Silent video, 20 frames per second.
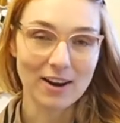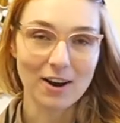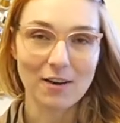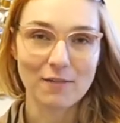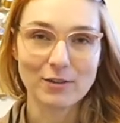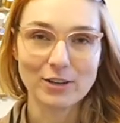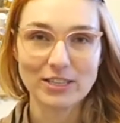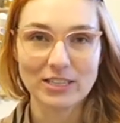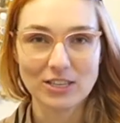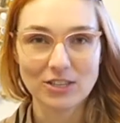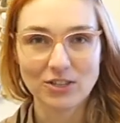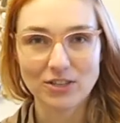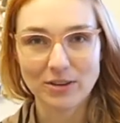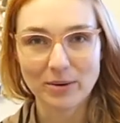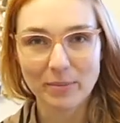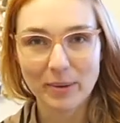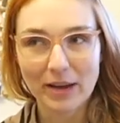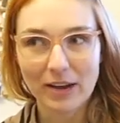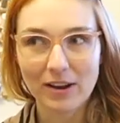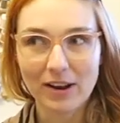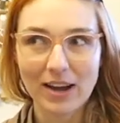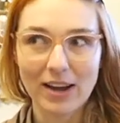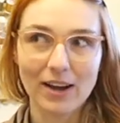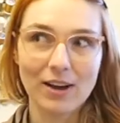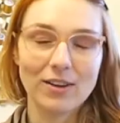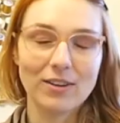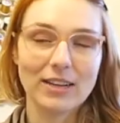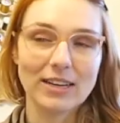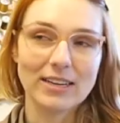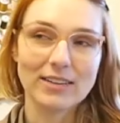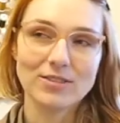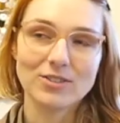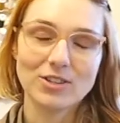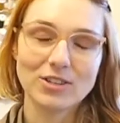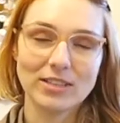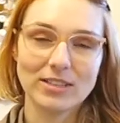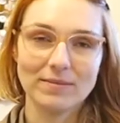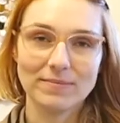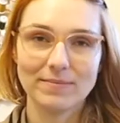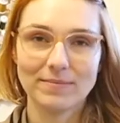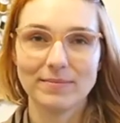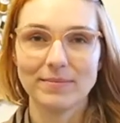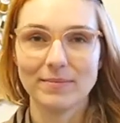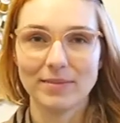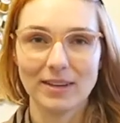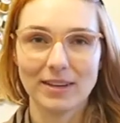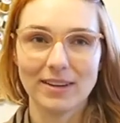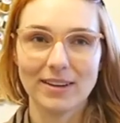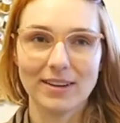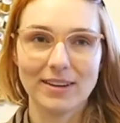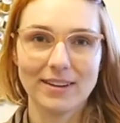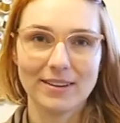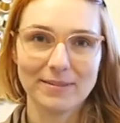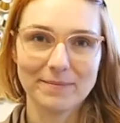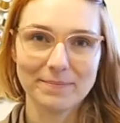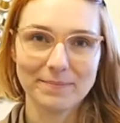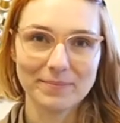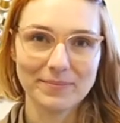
a conversation about how, like, she, uh,